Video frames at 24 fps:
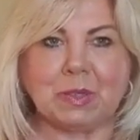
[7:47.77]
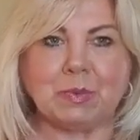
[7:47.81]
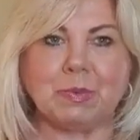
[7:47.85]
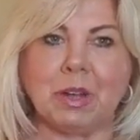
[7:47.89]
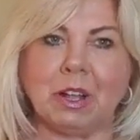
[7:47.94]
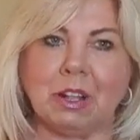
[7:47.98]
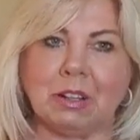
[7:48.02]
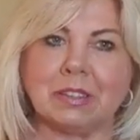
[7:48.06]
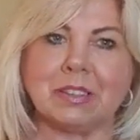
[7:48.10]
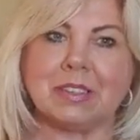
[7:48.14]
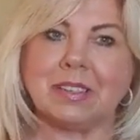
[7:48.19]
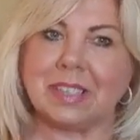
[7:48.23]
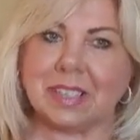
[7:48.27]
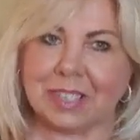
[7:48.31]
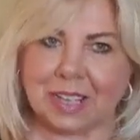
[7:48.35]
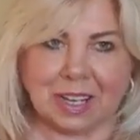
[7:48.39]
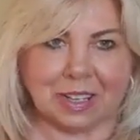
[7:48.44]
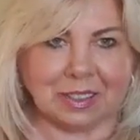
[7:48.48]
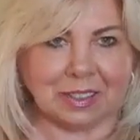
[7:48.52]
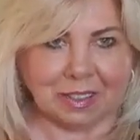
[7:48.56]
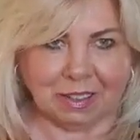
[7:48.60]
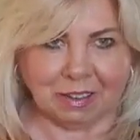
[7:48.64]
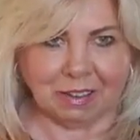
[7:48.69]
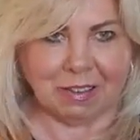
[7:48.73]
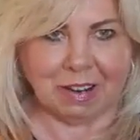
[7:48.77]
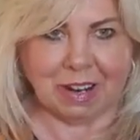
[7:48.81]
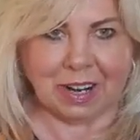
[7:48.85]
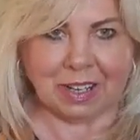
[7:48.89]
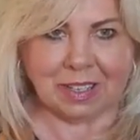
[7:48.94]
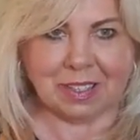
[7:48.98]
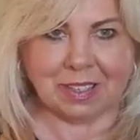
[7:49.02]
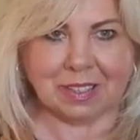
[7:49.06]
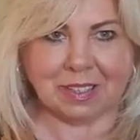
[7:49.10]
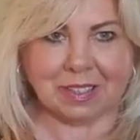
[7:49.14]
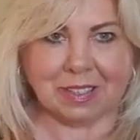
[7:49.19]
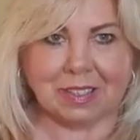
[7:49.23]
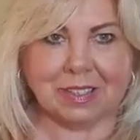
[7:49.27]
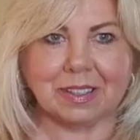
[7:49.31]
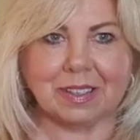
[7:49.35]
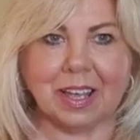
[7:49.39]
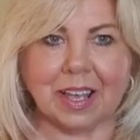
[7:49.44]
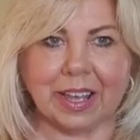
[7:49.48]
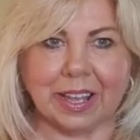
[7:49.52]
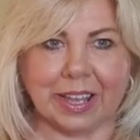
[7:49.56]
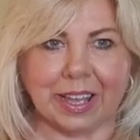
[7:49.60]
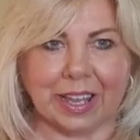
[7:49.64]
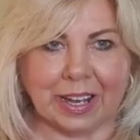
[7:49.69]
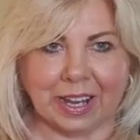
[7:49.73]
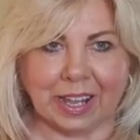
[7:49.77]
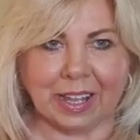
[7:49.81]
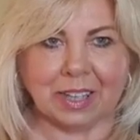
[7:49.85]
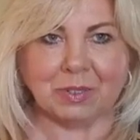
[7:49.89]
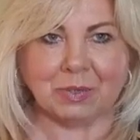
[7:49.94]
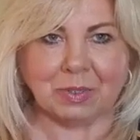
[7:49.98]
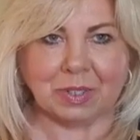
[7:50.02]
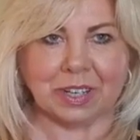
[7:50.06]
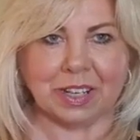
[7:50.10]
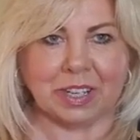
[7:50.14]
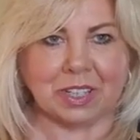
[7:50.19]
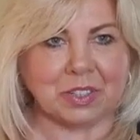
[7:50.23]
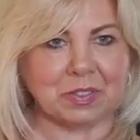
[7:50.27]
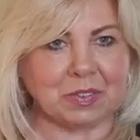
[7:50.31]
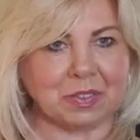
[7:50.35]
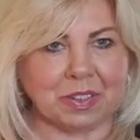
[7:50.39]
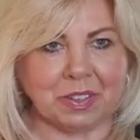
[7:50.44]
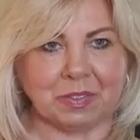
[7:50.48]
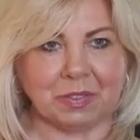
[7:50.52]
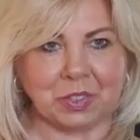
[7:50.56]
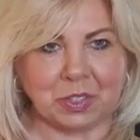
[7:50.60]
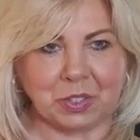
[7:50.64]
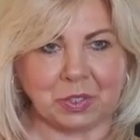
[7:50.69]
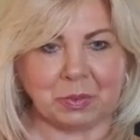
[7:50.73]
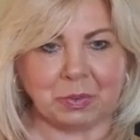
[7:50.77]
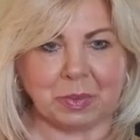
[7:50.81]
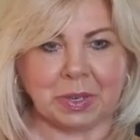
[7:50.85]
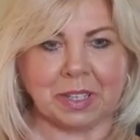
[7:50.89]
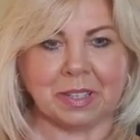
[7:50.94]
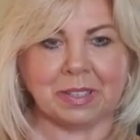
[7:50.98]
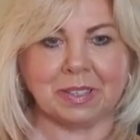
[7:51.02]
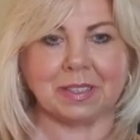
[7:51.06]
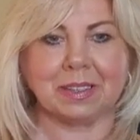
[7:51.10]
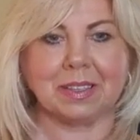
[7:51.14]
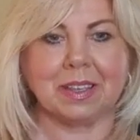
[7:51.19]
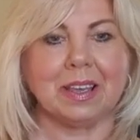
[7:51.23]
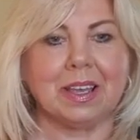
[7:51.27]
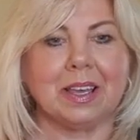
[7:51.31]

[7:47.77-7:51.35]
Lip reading: but also stand in the grass and connect with nature for even 2 minutes.